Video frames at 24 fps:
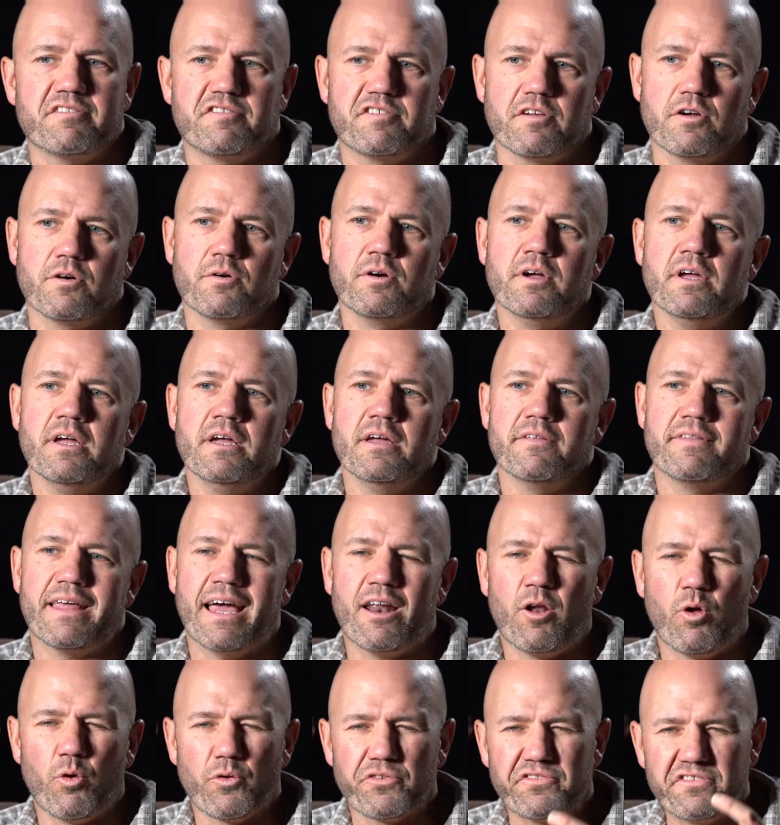So
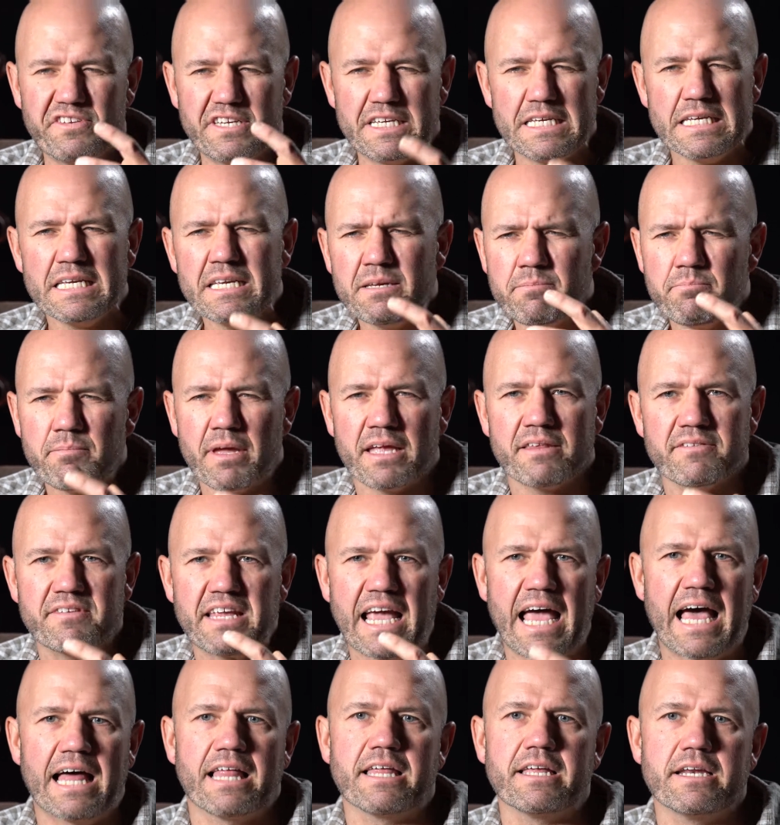that whole team
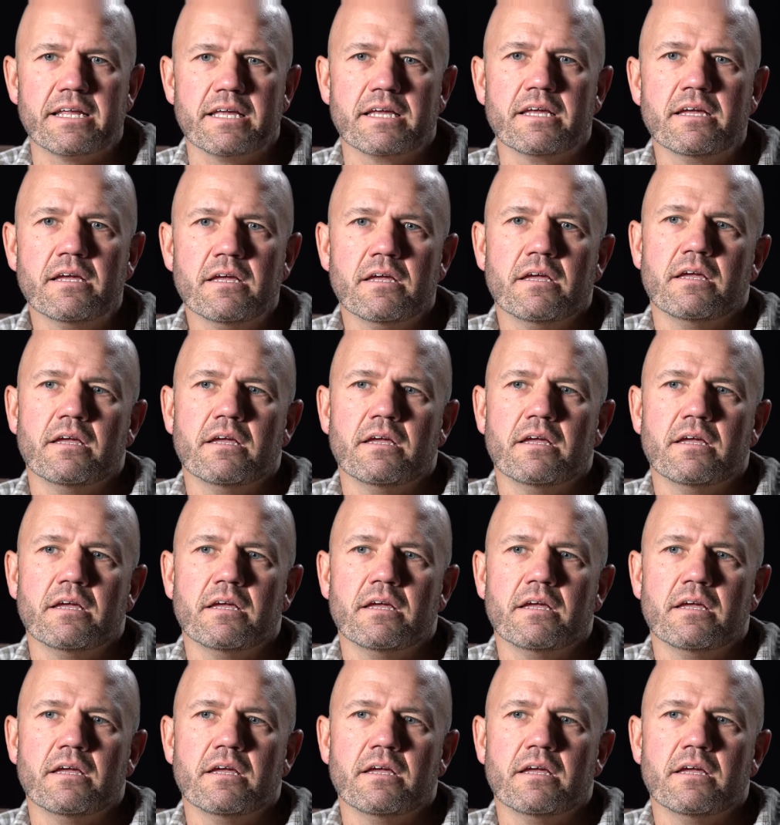mentality